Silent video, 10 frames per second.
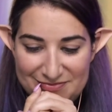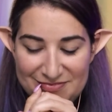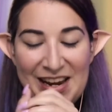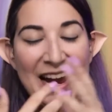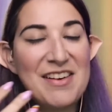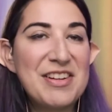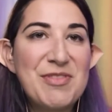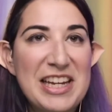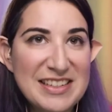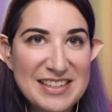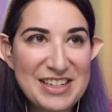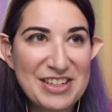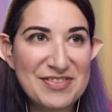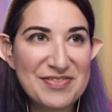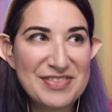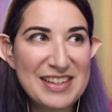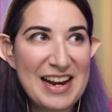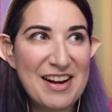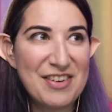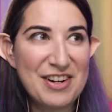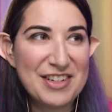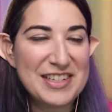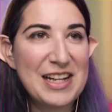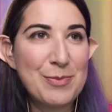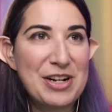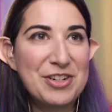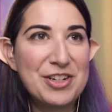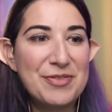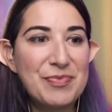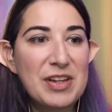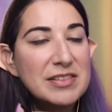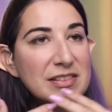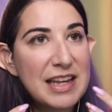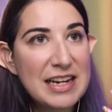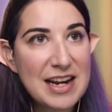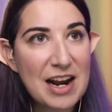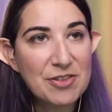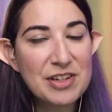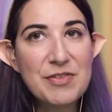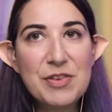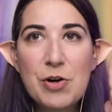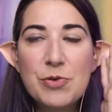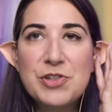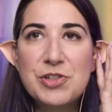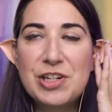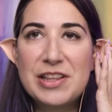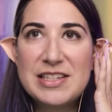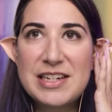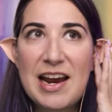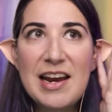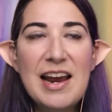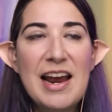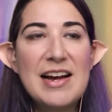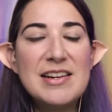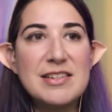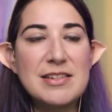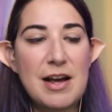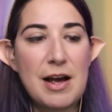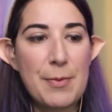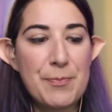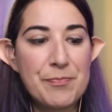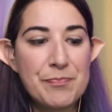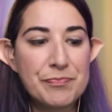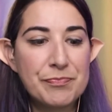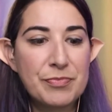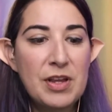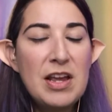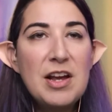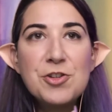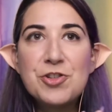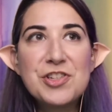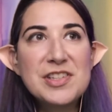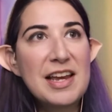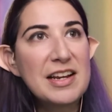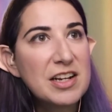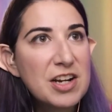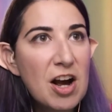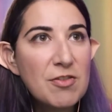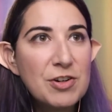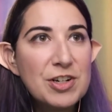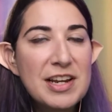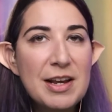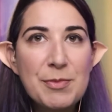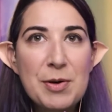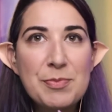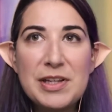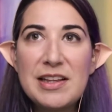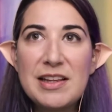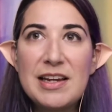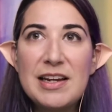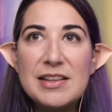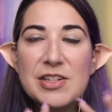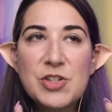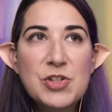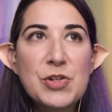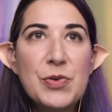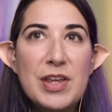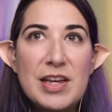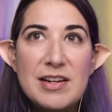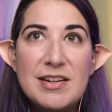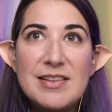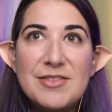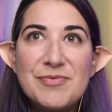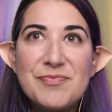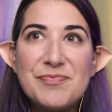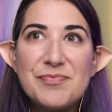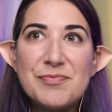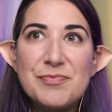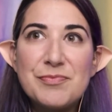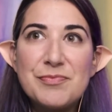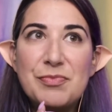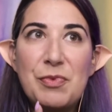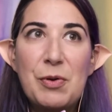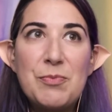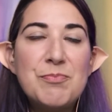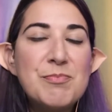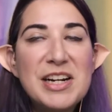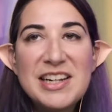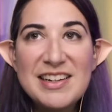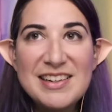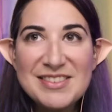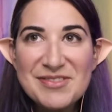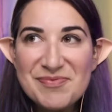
lay, have our salamander lay down, even though it was during the day, and just like covered him completely in this soothing, muddy